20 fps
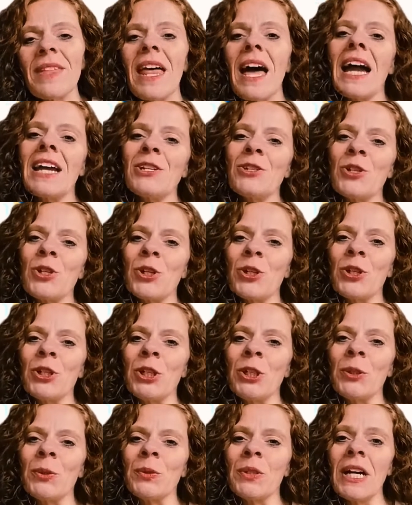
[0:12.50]
I sure
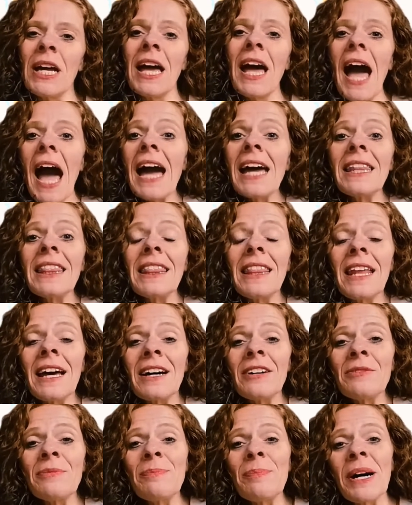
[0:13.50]
do. I
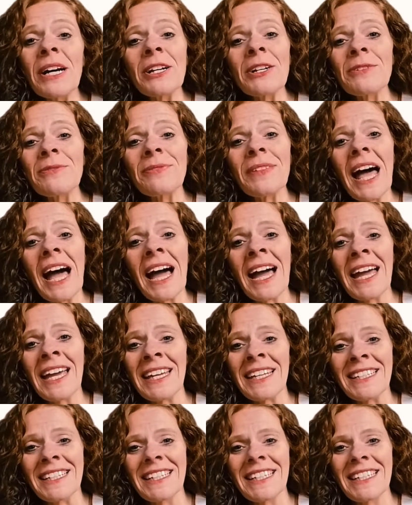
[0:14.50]
love
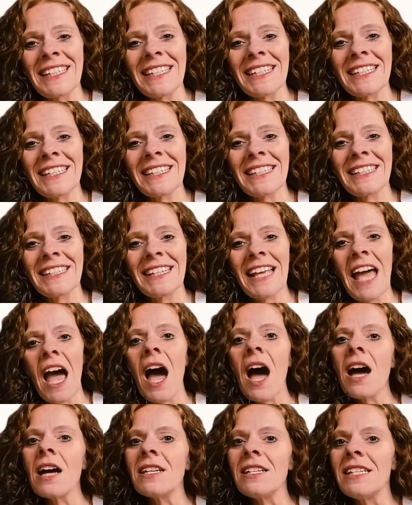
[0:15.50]
butterflies.
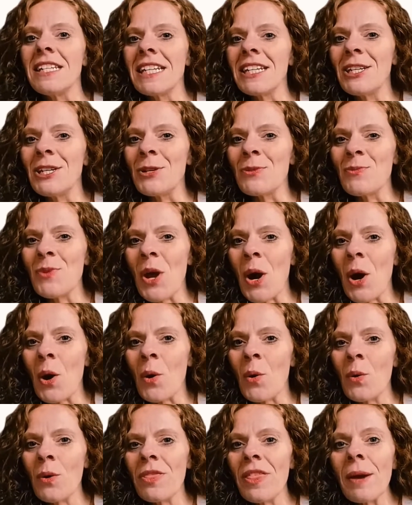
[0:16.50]
Did you
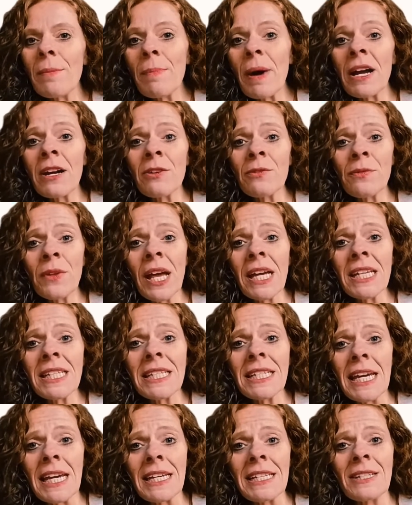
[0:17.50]
know that butterflies
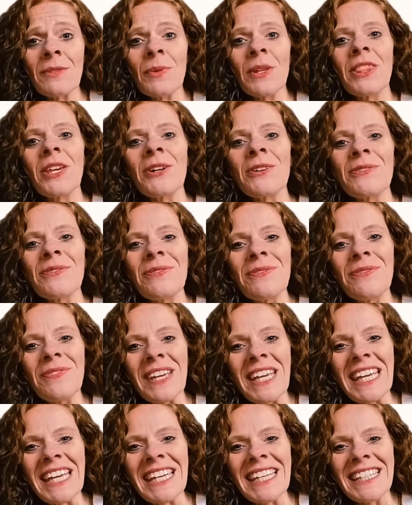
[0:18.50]
taste with their
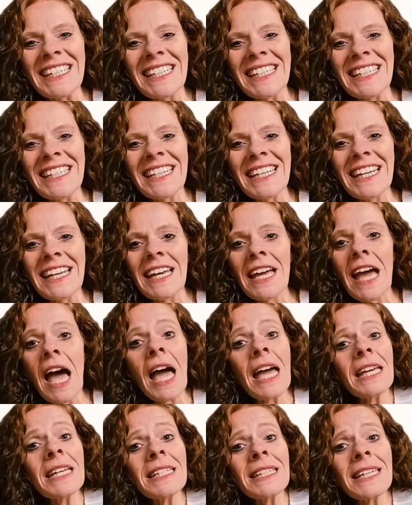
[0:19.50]
feet?
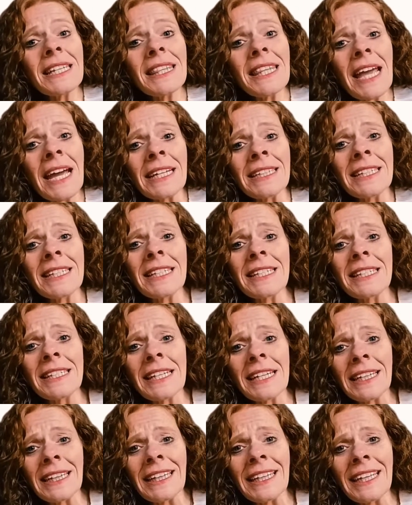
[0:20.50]
Isn't that
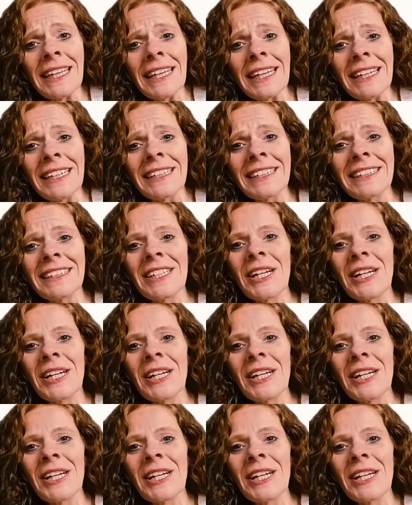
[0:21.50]
silly?